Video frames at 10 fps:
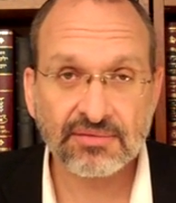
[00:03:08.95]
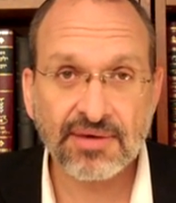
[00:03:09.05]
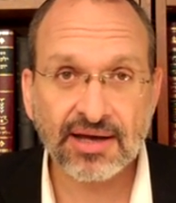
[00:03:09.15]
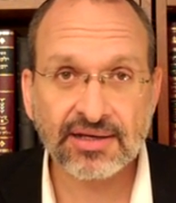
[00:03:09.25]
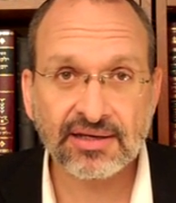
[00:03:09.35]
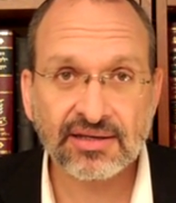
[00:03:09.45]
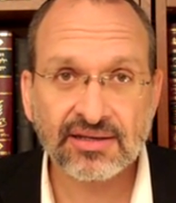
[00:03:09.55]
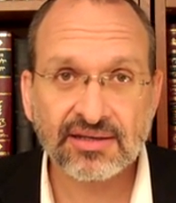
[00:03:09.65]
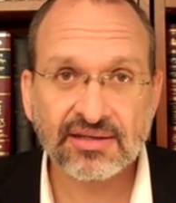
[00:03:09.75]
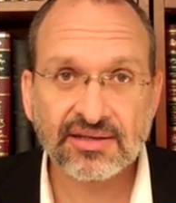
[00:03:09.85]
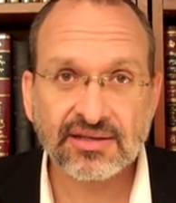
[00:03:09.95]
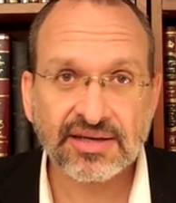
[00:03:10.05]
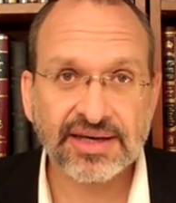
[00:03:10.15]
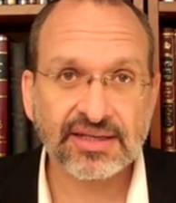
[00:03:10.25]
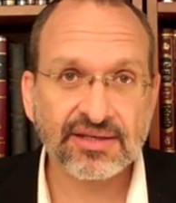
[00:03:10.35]
the body
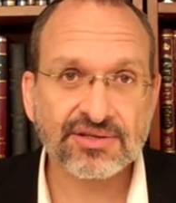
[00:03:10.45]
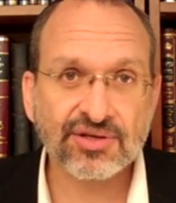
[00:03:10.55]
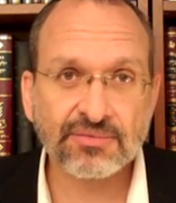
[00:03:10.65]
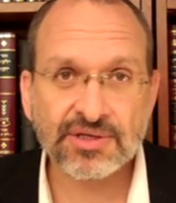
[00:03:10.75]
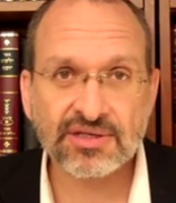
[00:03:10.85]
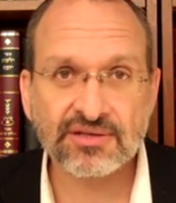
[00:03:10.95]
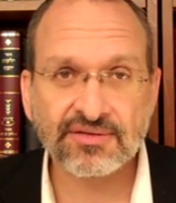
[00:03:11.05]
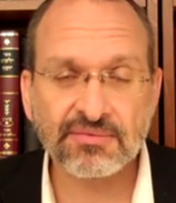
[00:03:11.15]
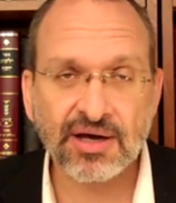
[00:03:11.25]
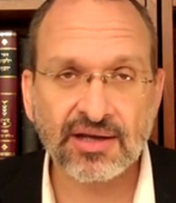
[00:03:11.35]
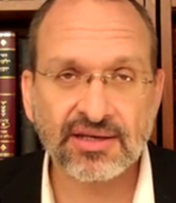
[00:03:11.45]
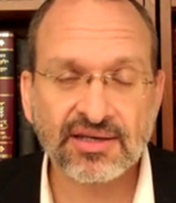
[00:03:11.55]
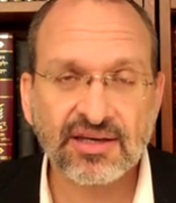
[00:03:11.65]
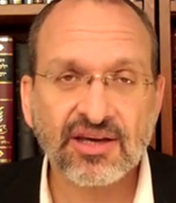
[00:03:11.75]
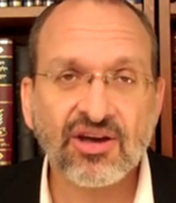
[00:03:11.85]
and the disturbances of the body,